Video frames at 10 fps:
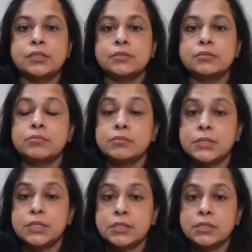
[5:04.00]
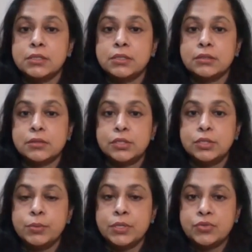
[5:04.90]
The
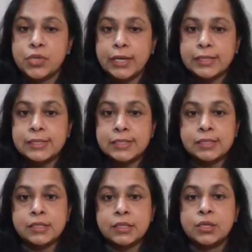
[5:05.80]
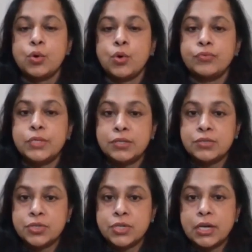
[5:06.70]
human trials of
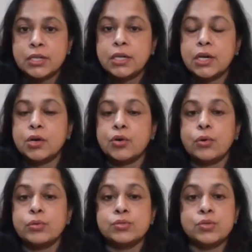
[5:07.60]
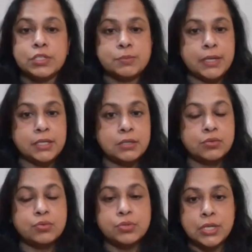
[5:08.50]
this drug are also
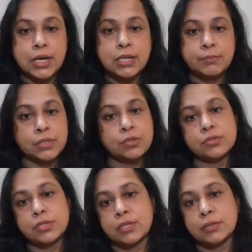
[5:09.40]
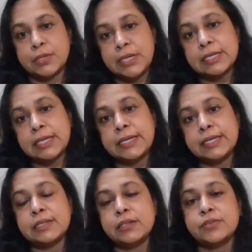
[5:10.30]
expected to start because
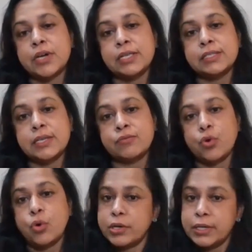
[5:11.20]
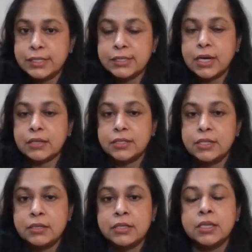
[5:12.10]
preclinical trials have already
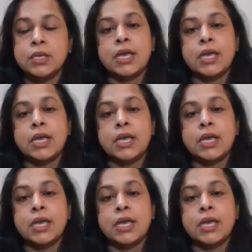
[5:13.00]
started,